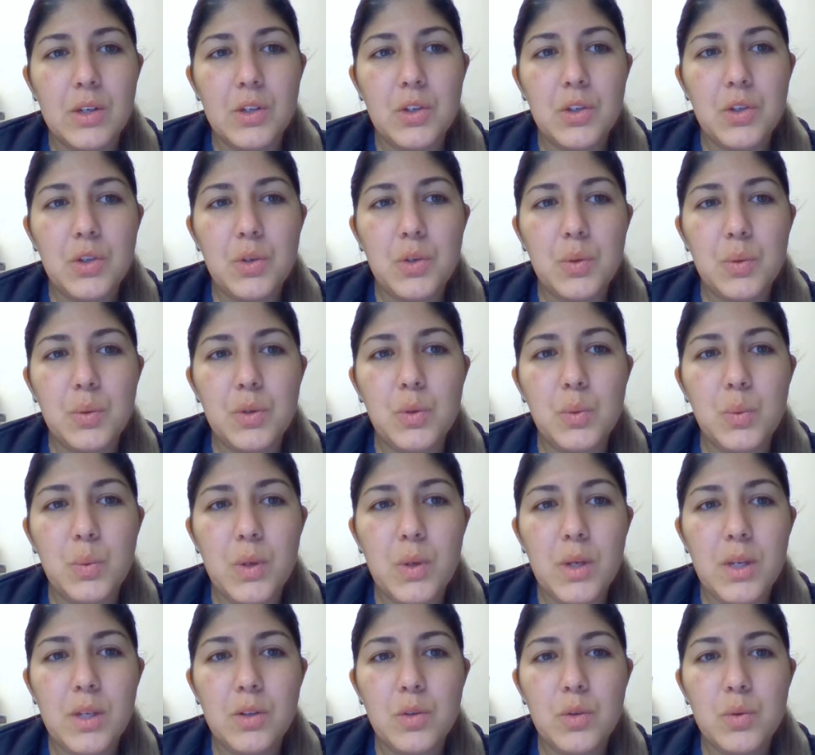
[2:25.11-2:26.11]
She was
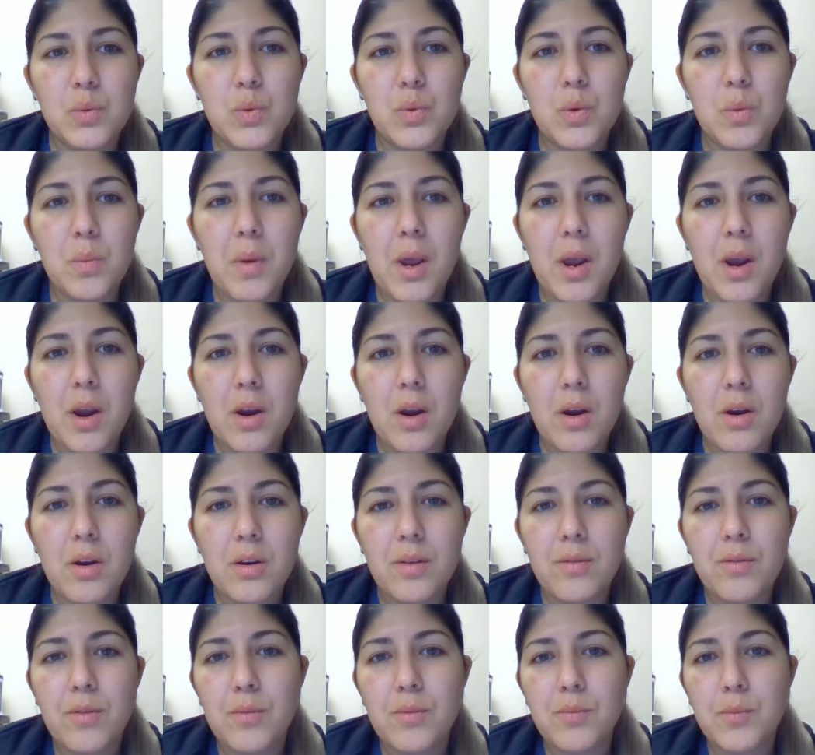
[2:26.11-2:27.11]
weaned to room air on
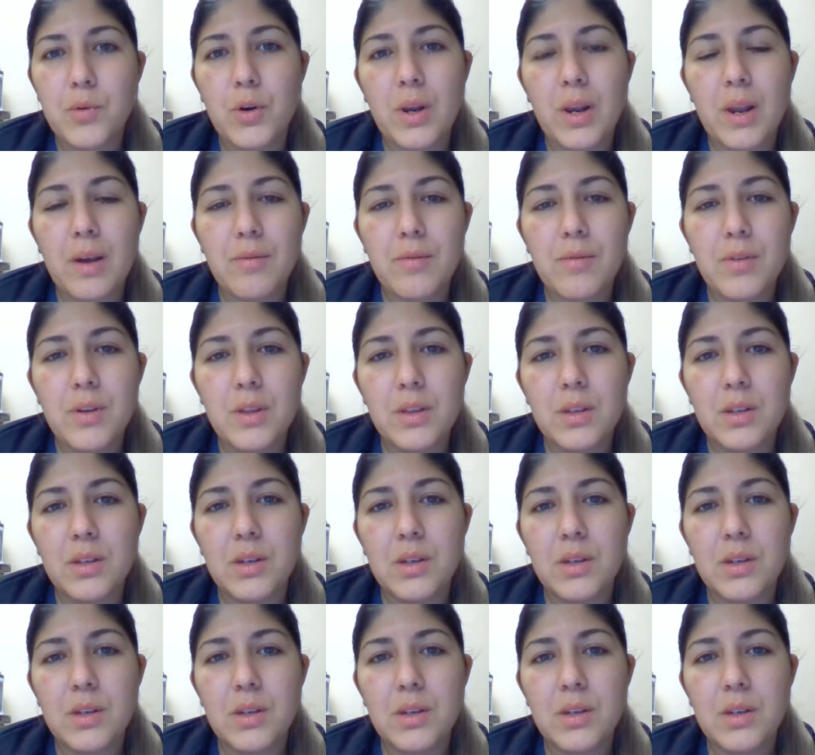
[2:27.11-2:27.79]
November 11th,